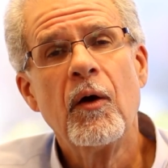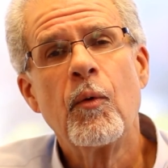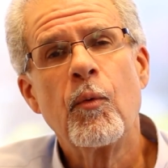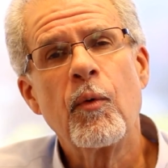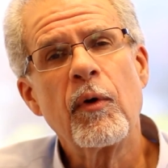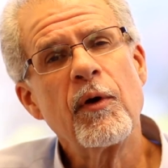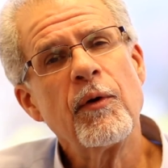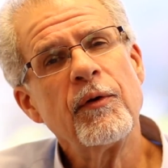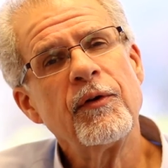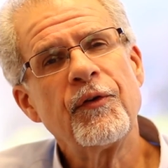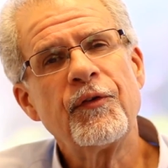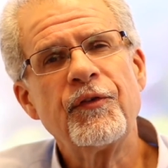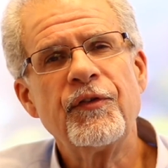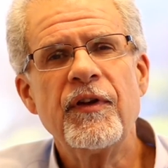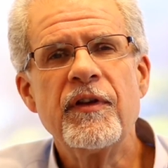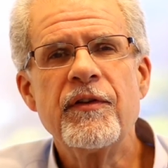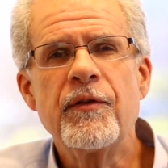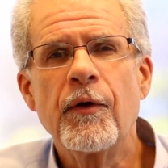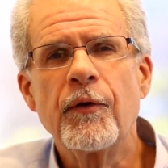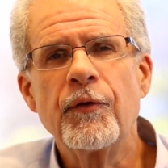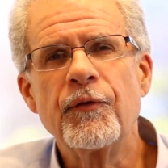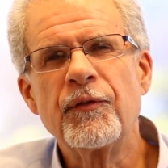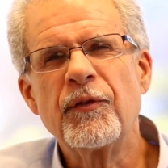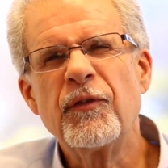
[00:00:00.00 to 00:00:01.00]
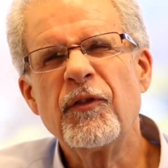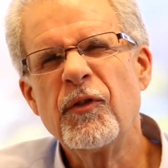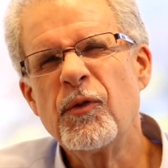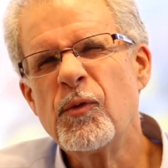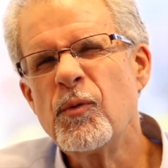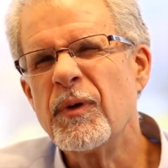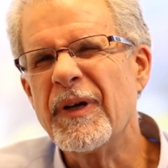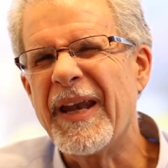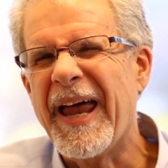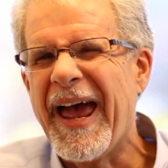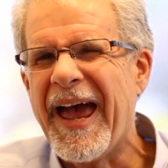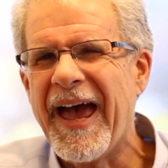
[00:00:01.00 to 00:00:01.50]
We're going to see those
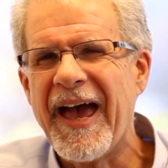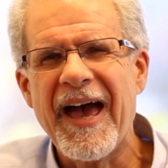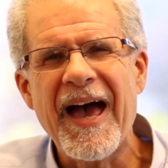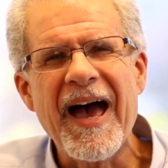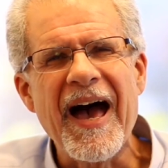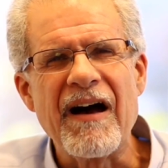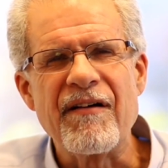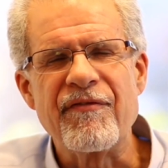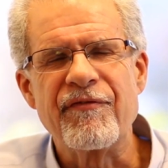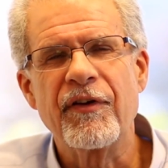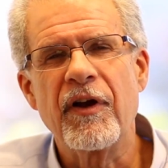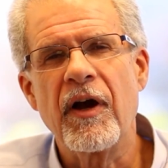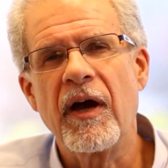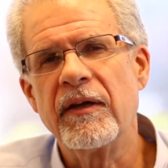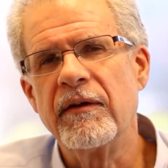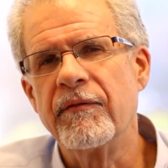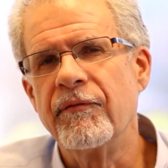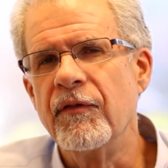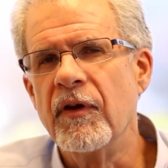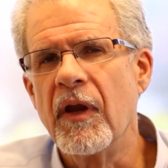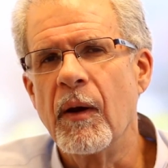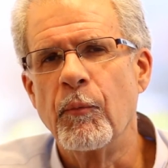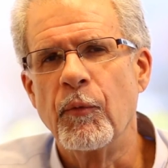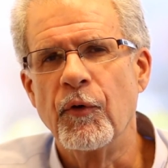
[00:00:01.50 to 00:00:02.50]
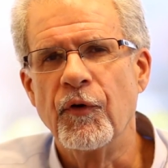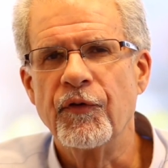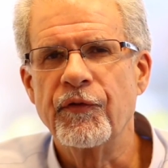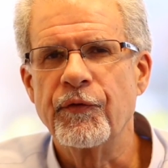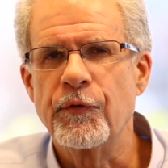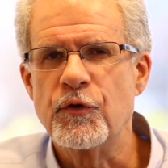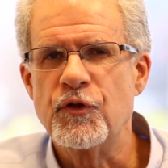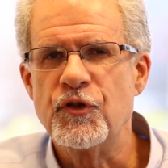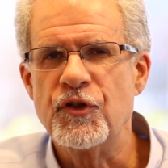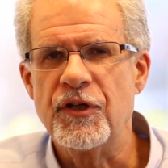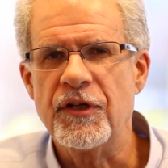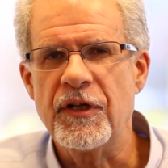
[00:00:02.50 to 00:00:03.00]
2.5 kind of numbers
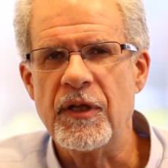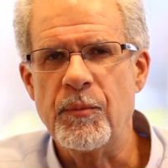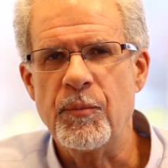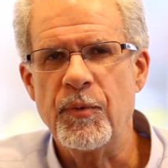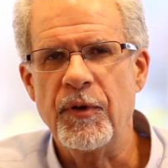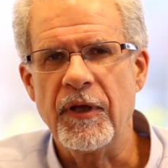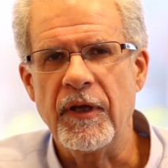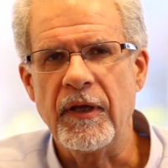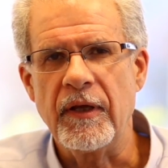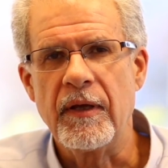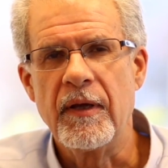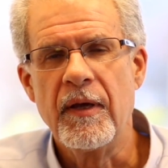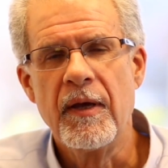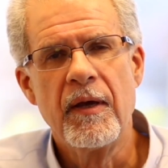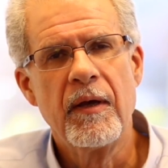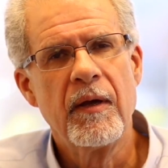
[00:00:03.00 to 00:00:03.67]
for GDP.